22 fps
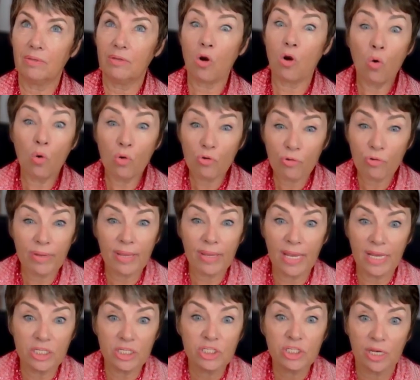
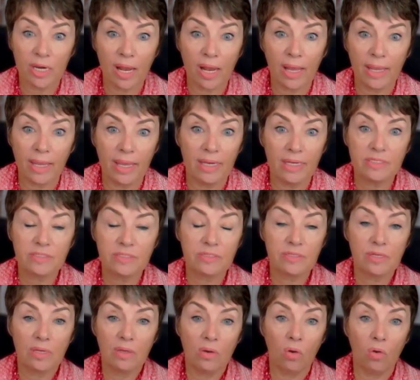co-creation, I
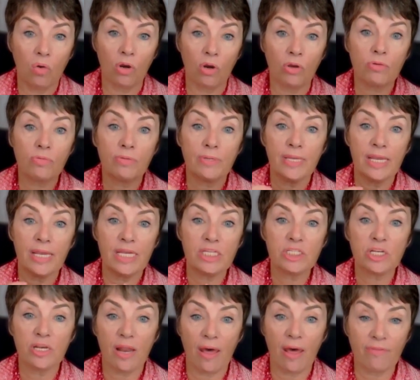guess, or
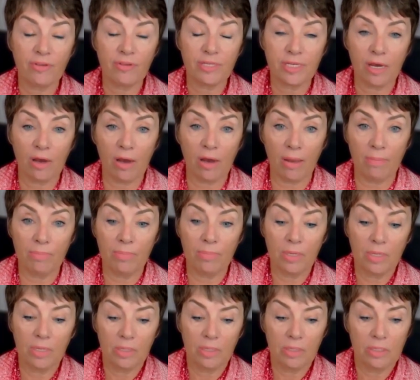creation at the time.
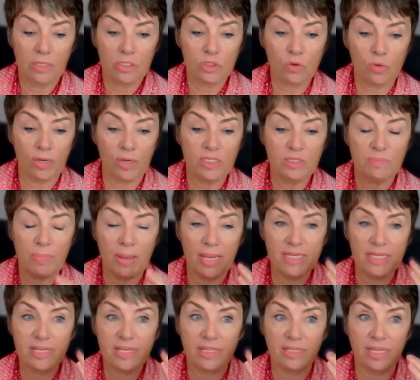So it is
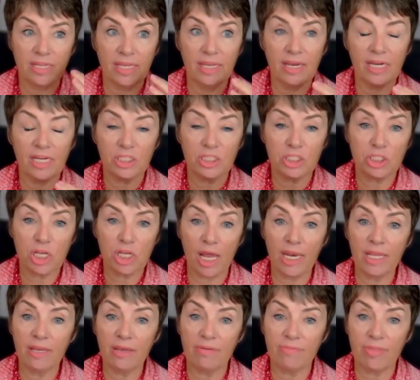basically a
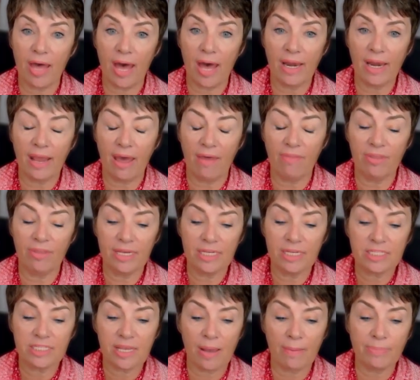shedding of that and the
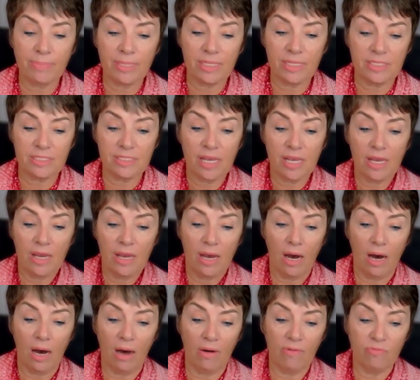acceptance
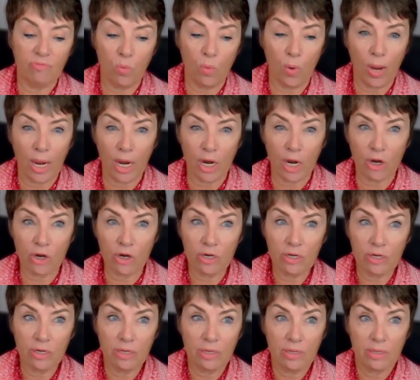of where